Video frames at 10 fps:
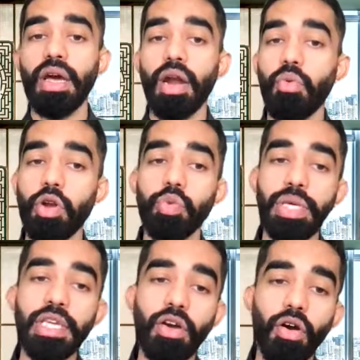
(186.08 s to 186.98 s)
are what
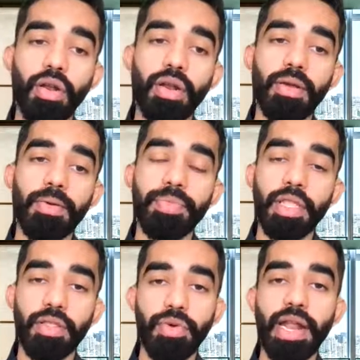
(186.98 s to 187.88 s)
we call
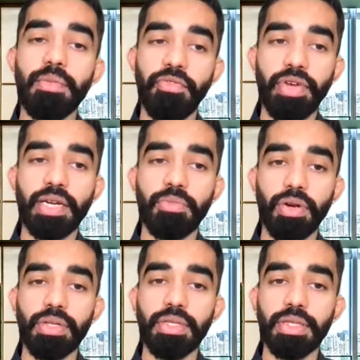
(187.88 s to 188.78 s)
the random effect
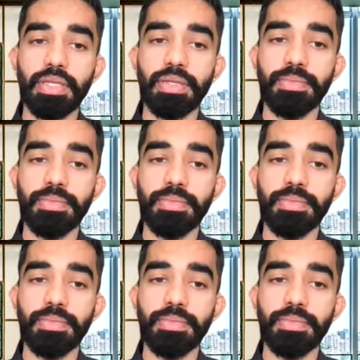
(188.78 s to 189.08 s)
models.